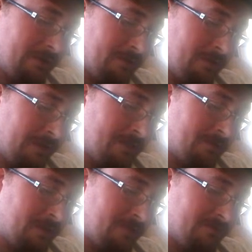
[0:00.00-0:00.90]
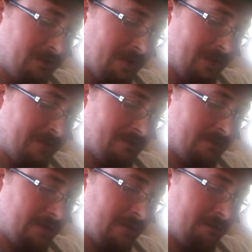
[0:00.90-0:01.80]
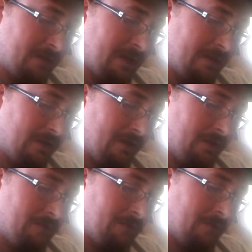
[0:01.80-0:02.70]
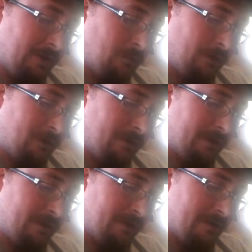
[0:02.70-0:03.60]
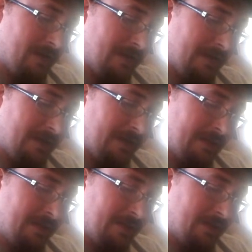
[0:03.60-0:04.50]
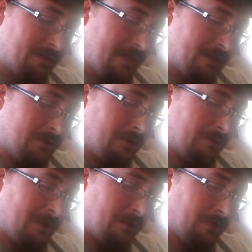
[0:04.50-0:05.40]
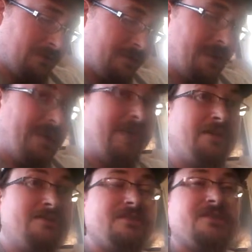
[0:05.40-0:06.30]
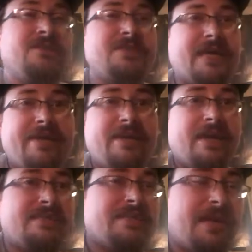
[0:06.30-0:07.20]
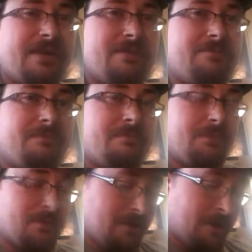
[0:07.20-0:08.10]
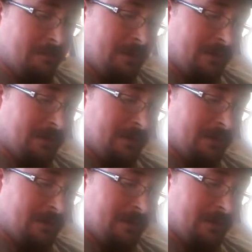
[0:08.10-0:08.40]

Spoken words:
unto my speech, for I have slain a man to my wandering, and a young man to my hurt. It doesn't say that it's Cain, but it